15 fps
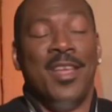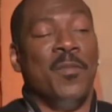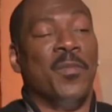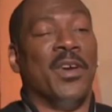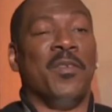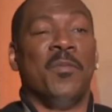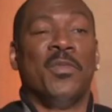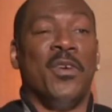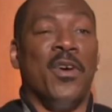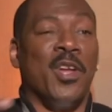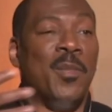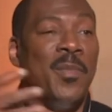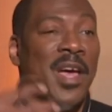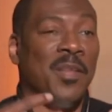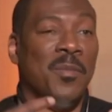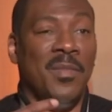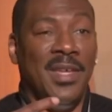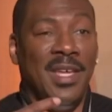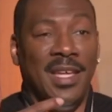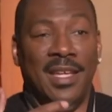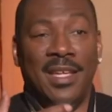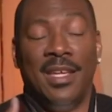when I'm talking about
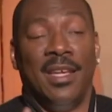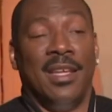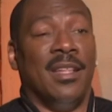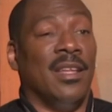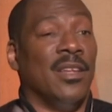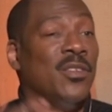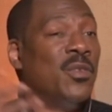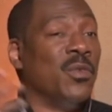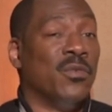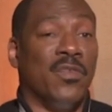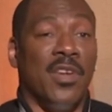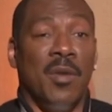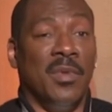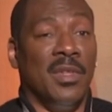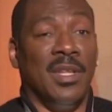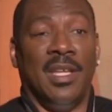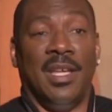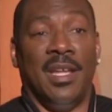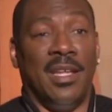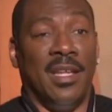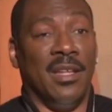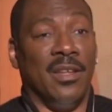me, there's no trouble to
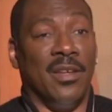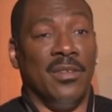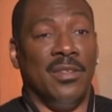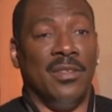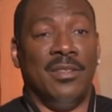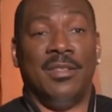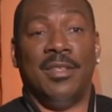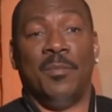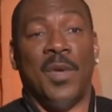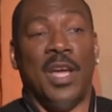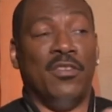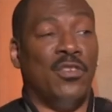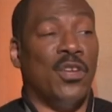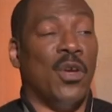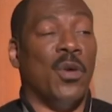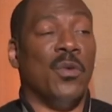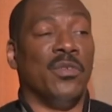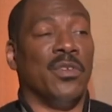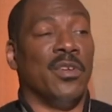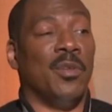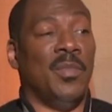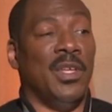get in because my show is
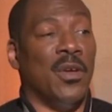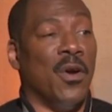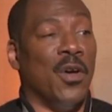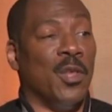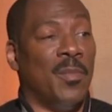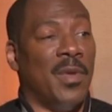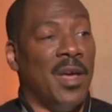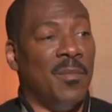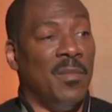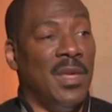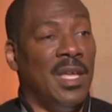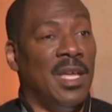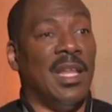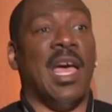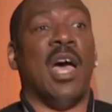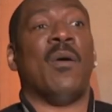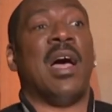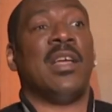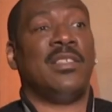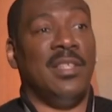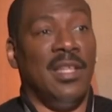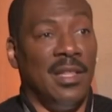going to be all about me and how
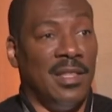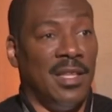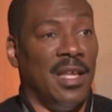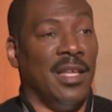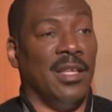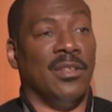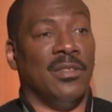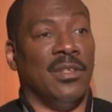I see things